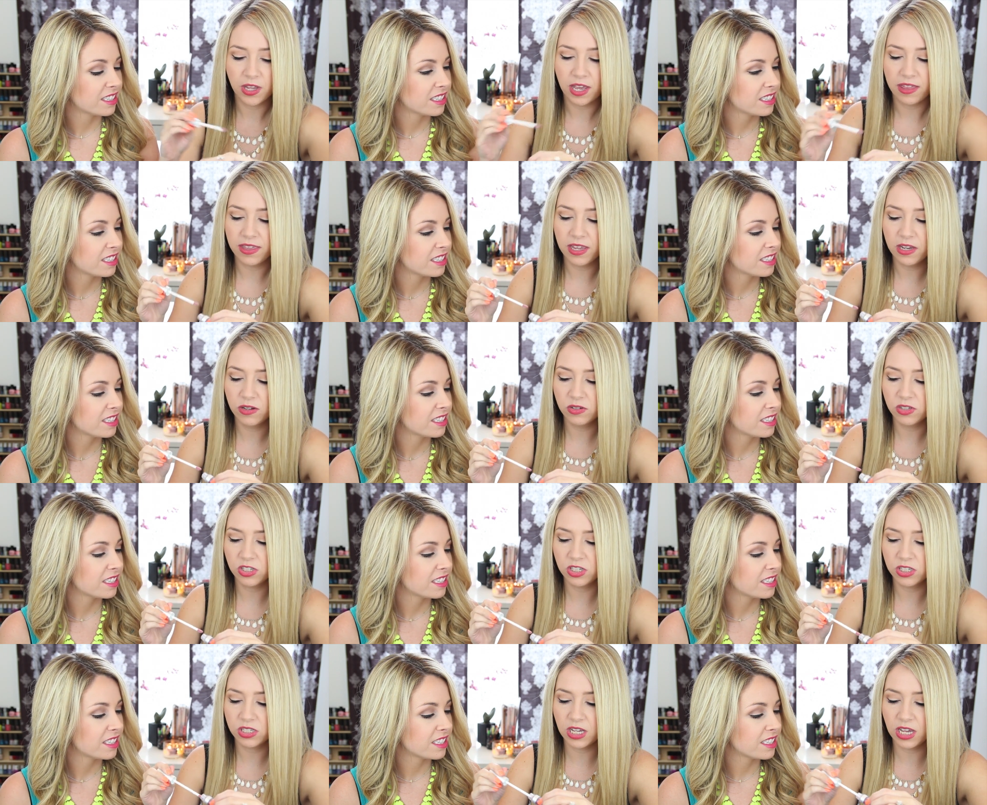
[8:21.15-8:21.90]
Speaker 1: I think it
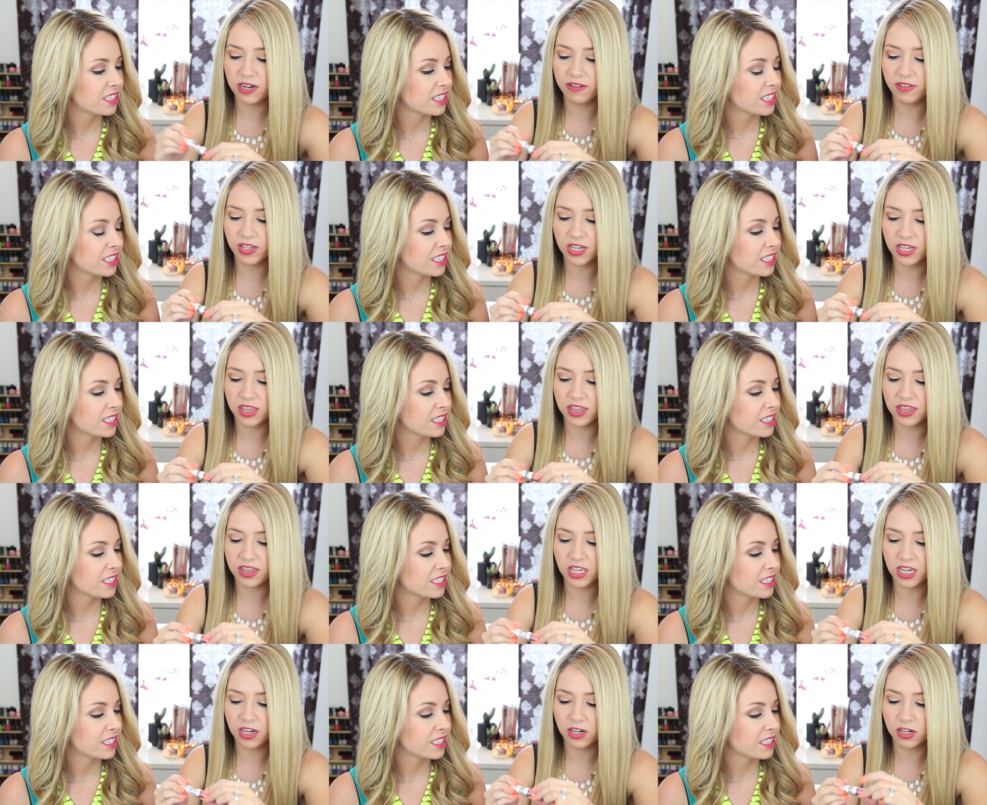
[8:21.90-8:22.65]
was just kind of like a
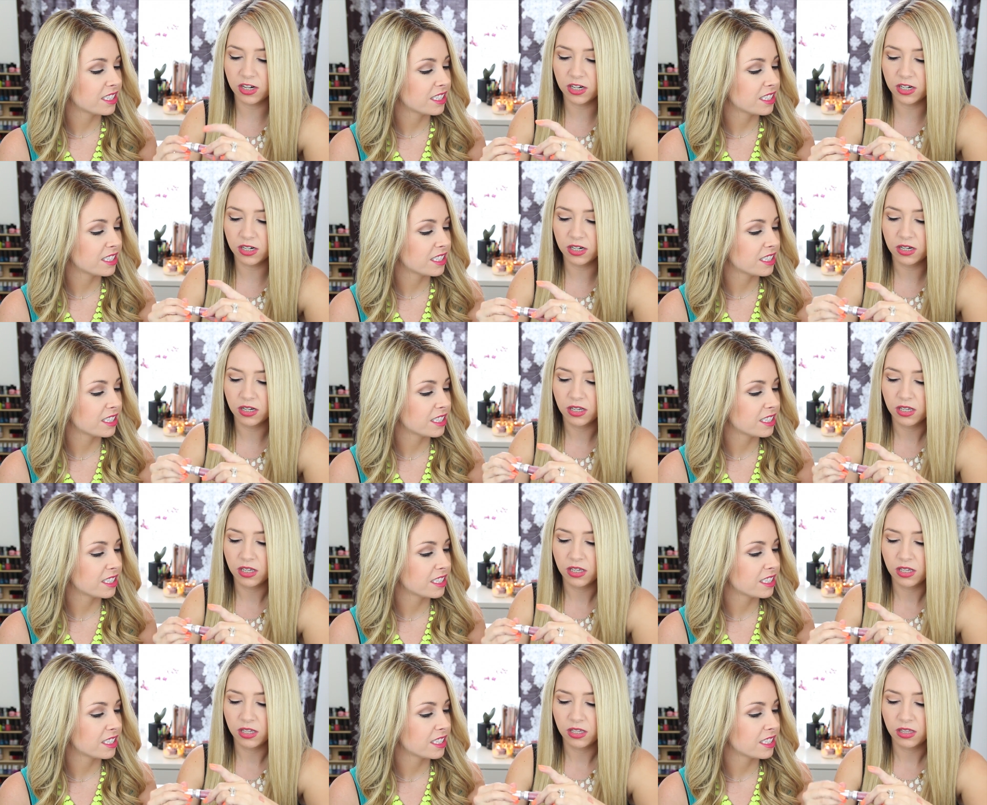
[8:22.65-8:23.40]
thicker
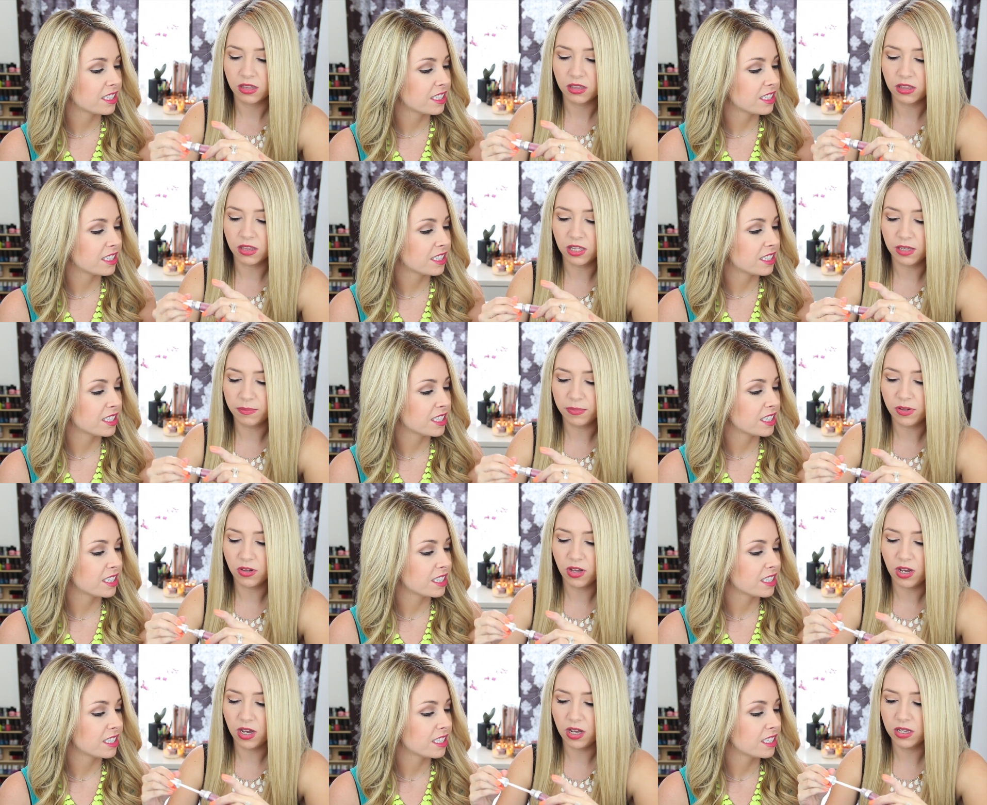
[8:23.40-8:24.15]
lip
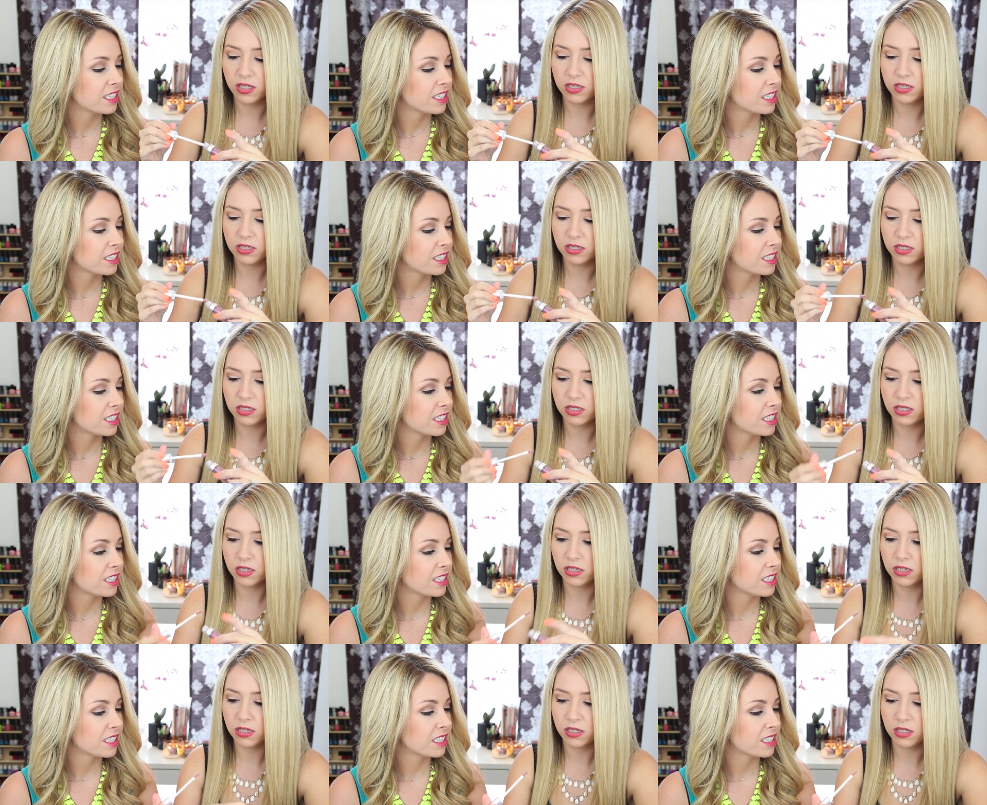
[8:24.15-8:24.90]

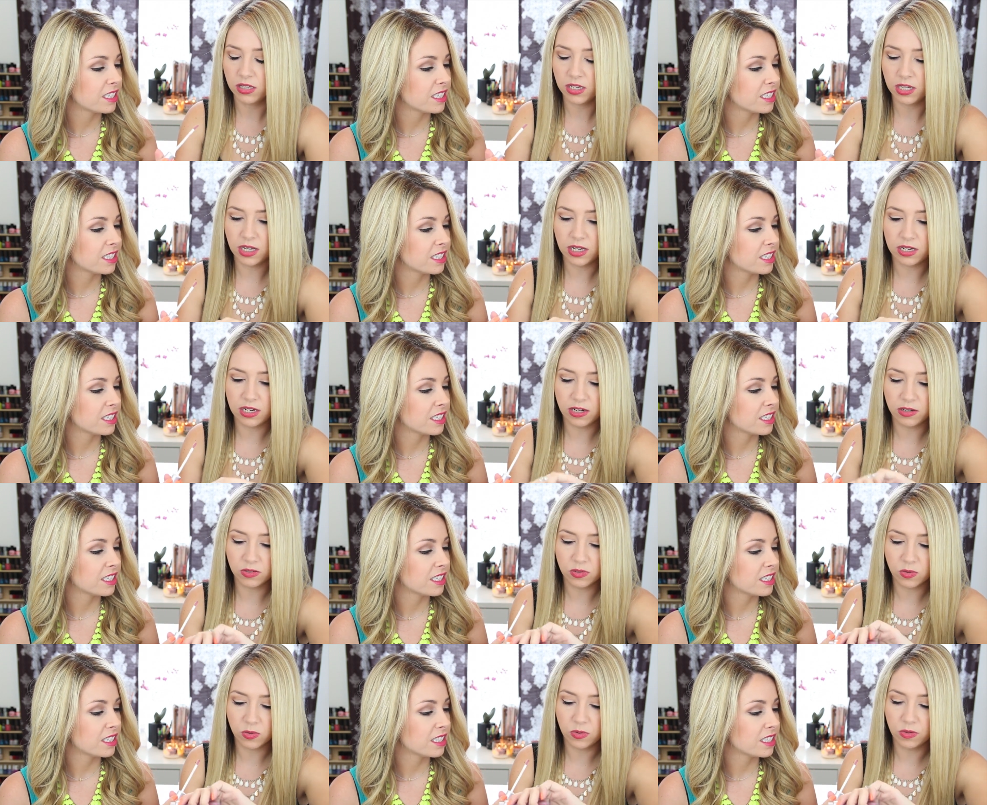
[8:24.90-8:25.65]
gloss. Yeah,
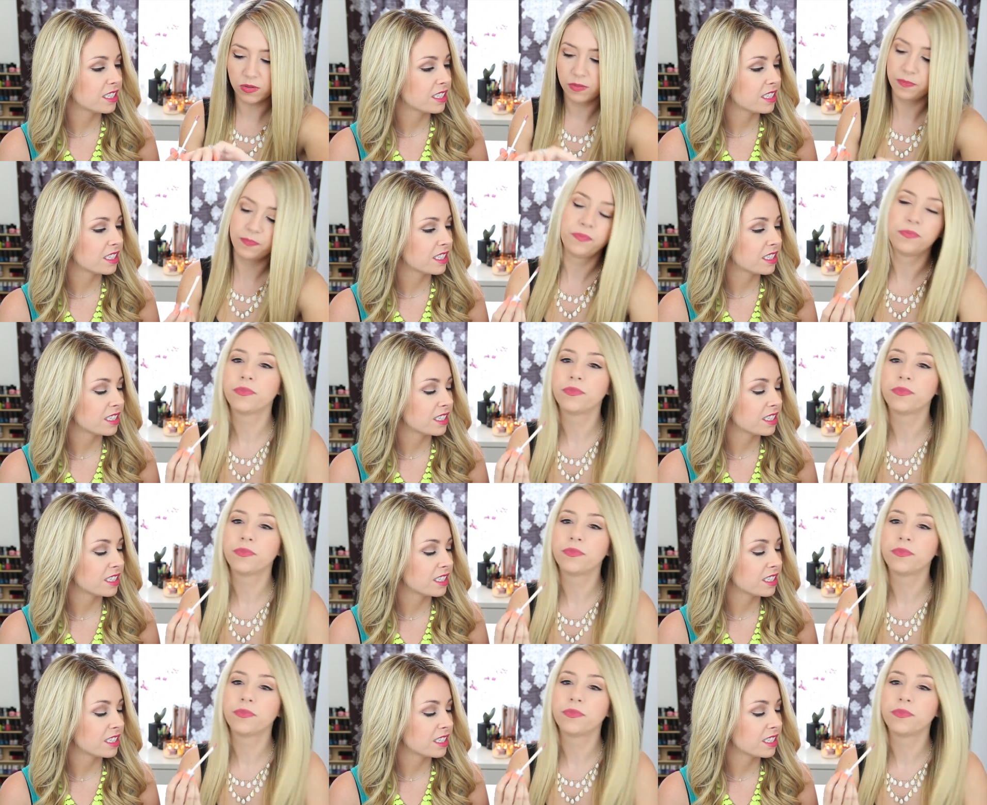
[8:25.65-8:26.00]
now it's cool.